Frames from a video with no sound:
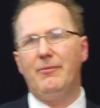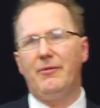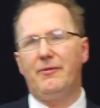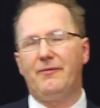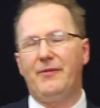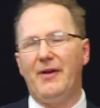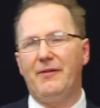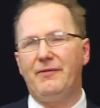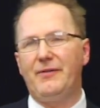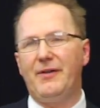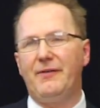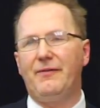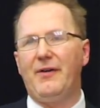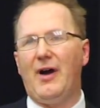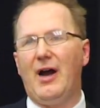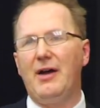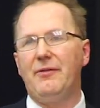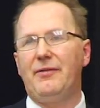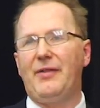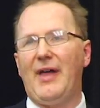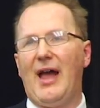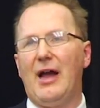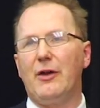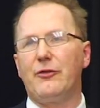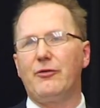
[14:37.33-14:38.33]

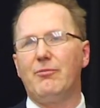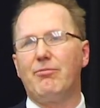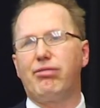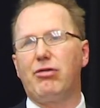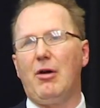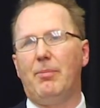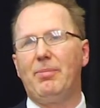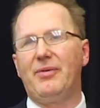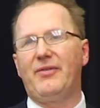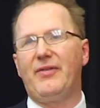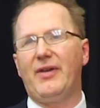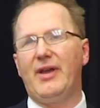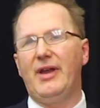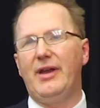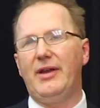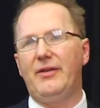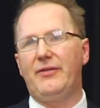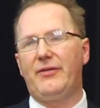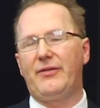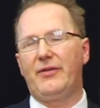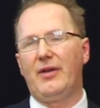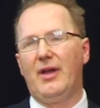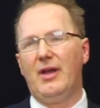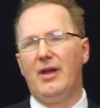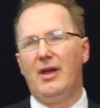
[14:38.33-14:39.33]
55,000
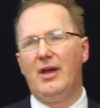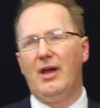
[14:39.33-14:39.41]
properties,